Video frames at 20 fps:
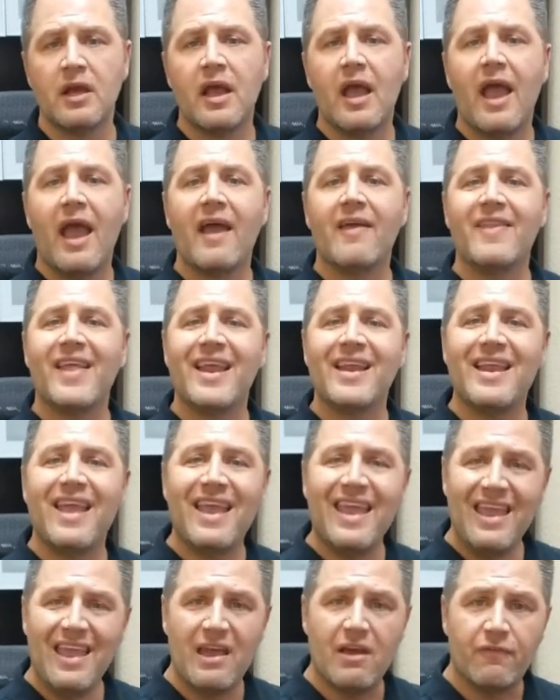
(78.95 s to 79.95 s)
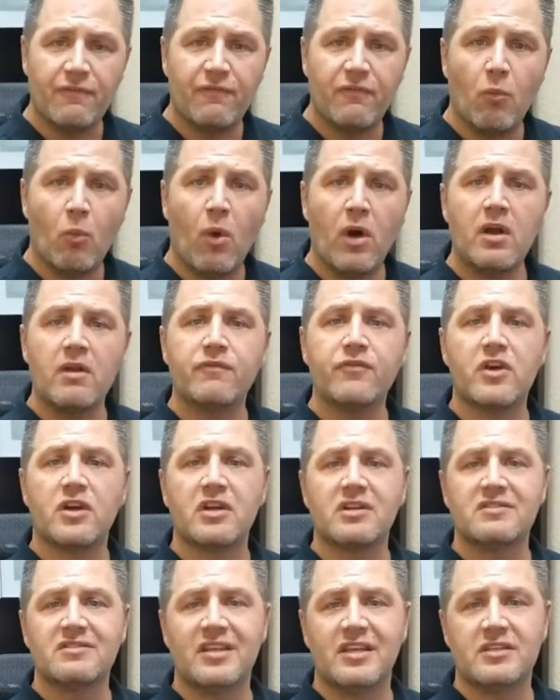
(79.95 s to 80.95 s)
And then if one of your
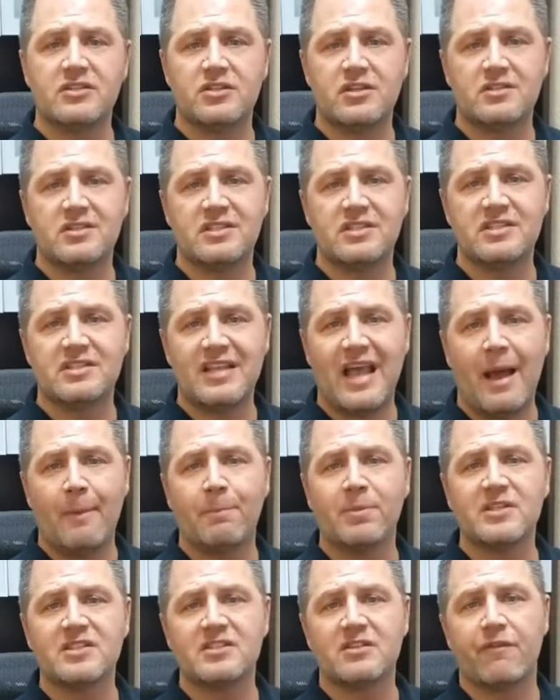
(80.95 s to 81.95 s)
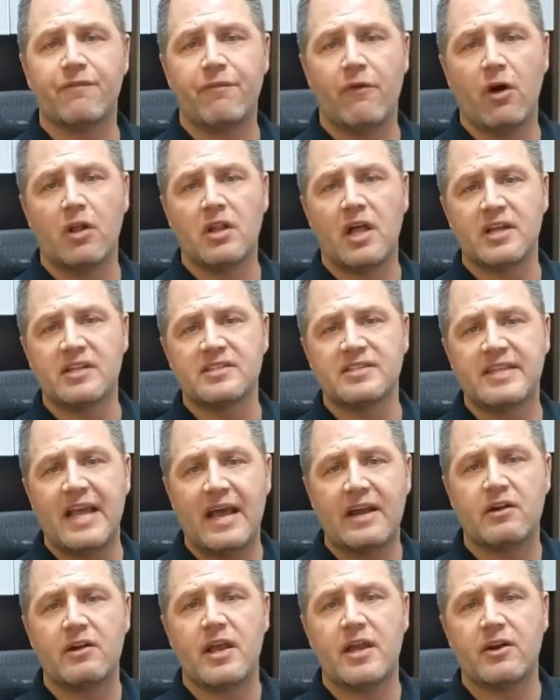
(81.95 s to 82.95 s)
contingencies happens to fall on a
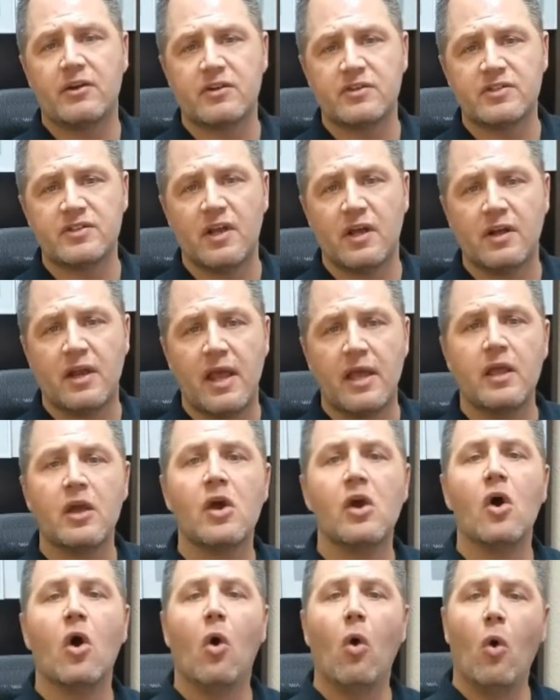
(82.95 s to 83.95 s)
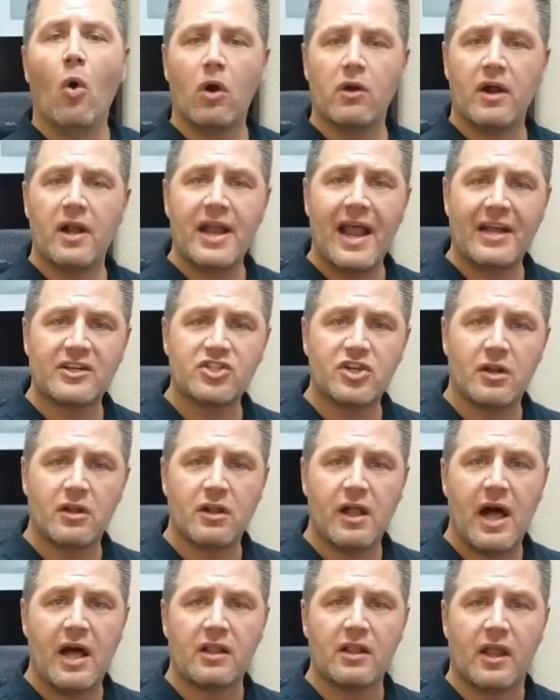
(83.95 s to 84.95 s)
Saturday or a Sunday or a national
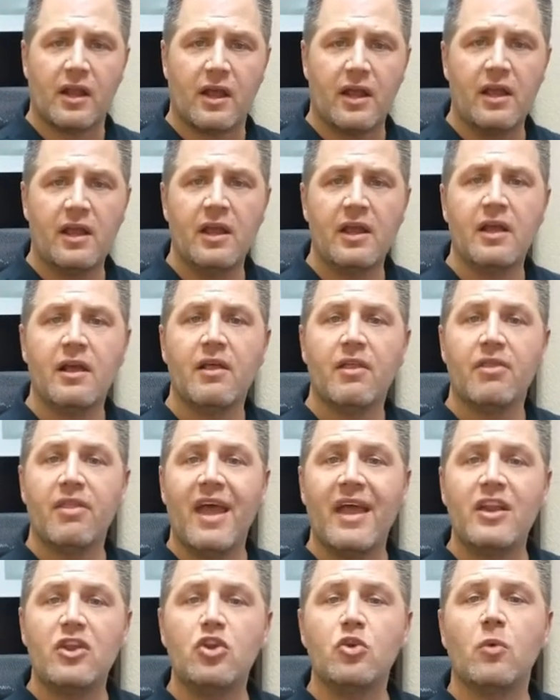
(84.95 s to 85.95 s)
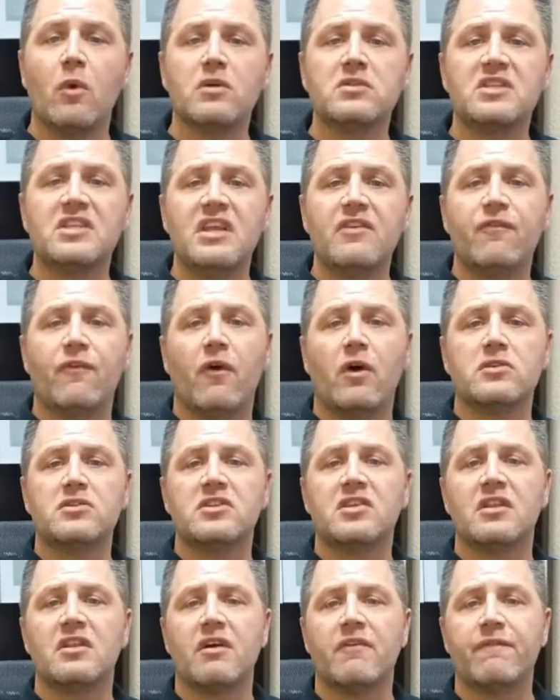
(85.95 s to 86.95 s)
holiday, then you will default
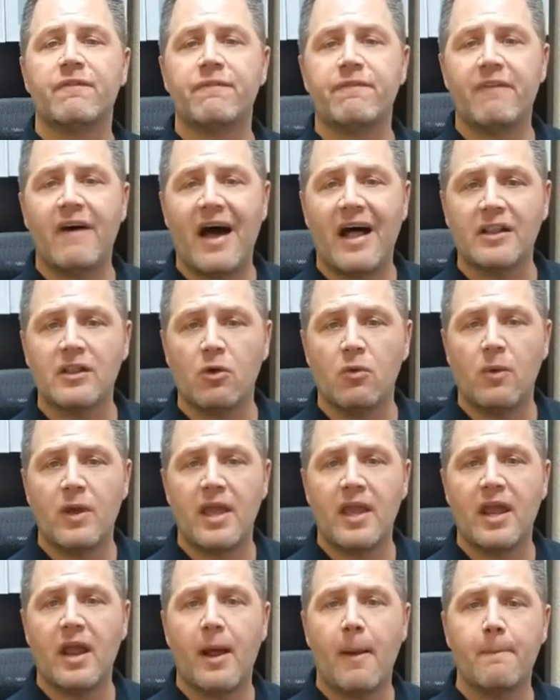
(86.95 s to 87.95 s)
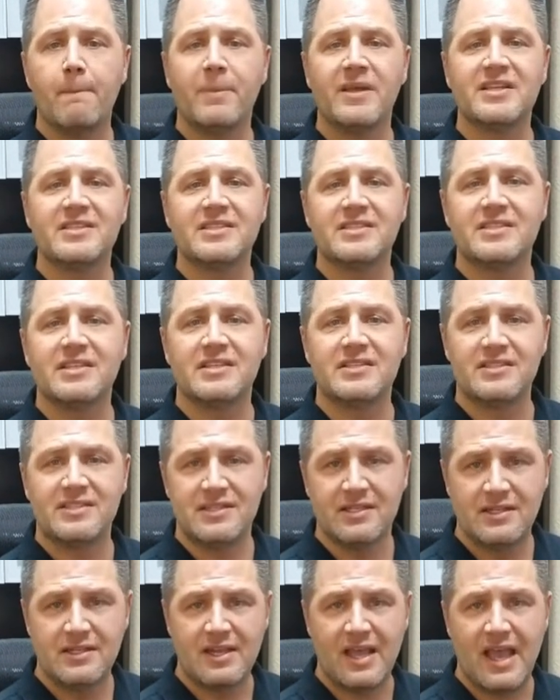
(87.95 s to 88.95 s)
to the following business
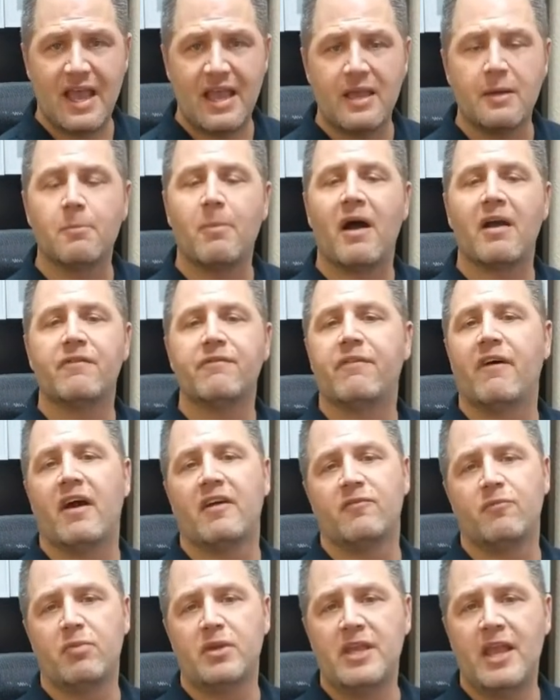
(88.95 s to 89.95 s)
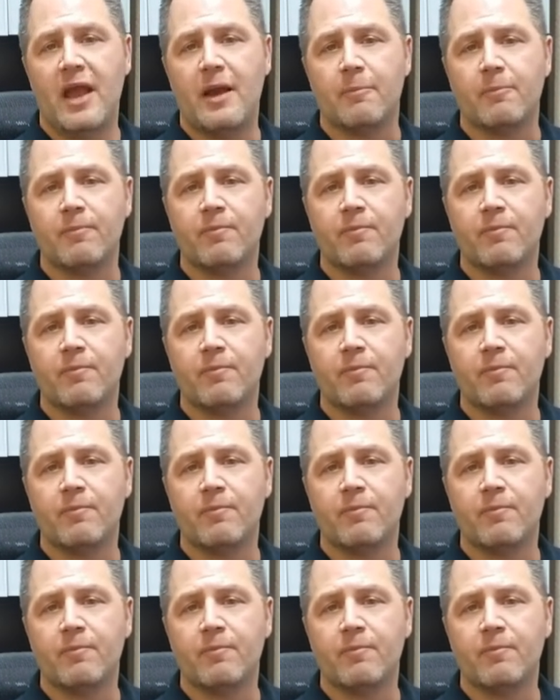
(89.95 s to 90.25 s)
day by five p m